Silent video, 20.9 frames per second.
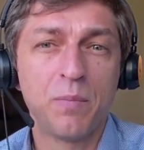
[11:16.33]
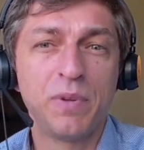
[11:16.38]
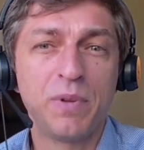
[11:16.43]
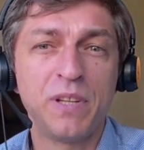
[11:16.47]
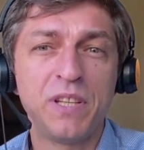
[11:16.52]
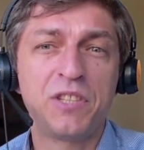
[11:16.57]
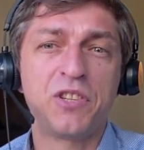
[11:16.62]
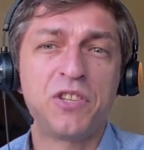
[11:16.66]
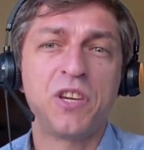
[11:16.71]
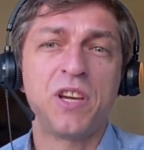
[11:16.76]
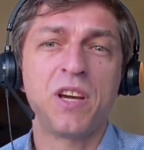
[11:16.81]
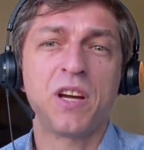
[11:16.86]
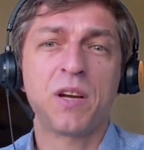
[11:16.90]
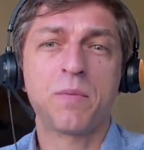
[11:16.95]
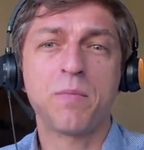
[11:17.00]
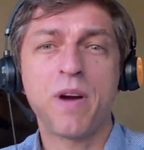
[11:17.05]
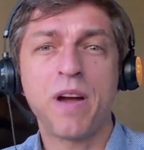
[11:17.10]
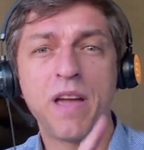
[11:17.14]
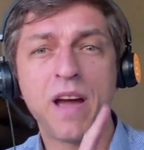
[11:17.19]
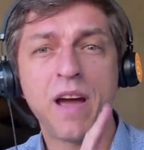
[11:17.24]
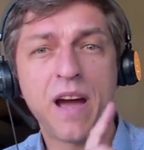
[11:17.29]
Please
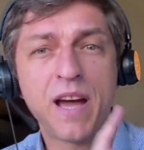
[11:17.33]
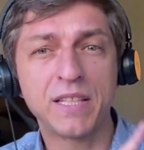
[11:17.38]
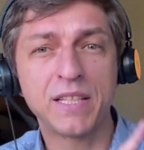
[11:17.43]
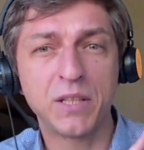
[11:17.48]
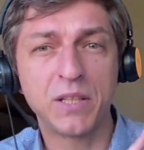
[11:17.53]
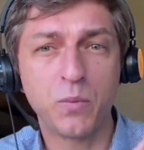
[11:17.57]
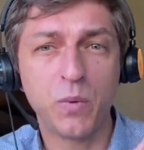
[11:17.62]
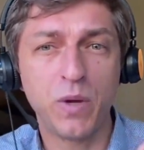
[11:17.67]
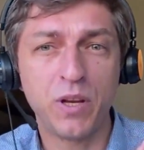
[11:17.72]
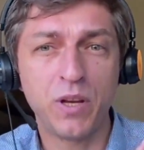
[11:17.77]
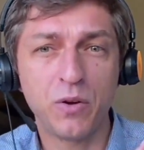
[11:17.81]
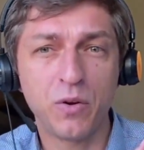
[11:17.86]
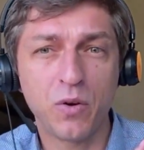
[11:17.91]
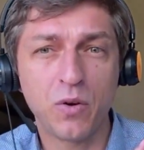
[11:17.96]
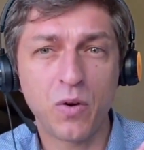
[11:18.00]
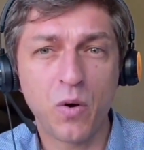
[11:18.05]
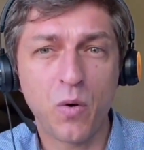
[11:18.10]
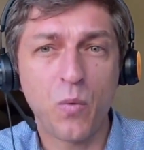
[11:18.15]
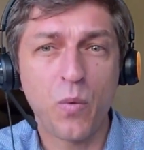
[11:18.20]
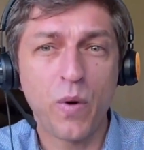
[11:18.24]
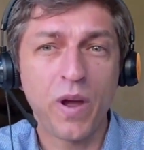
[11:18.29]
check my other
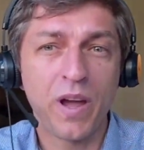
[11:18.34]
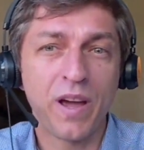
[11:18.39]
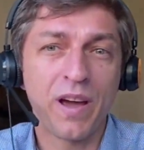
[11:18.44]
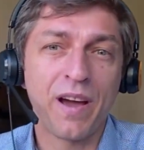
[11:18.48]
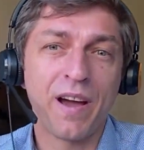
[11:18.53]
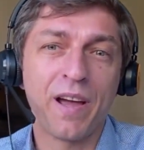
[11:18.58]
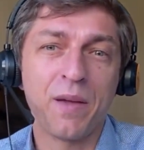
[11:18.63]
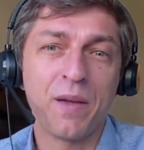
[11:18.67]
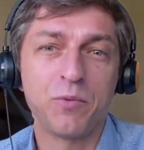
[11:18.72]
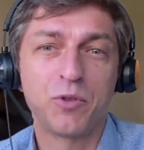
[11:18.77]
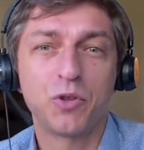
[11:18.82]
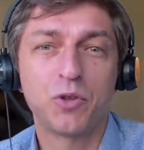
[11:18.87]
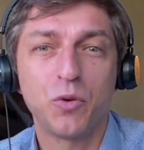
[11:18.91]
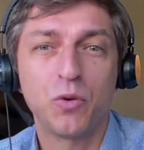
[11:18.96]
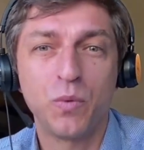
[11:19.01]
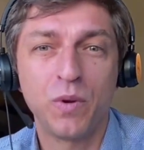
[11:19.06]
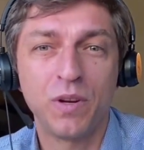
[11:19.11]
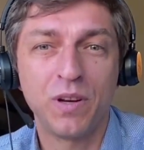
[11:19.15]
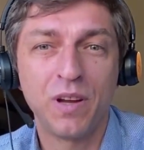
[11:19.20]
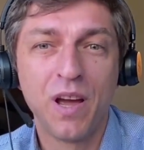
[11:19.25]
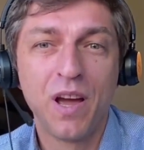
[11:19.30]
video where I am
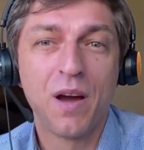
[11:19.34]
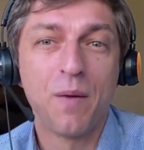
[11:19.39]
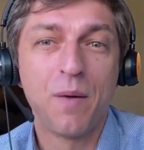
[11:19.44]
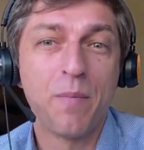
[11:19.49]
showing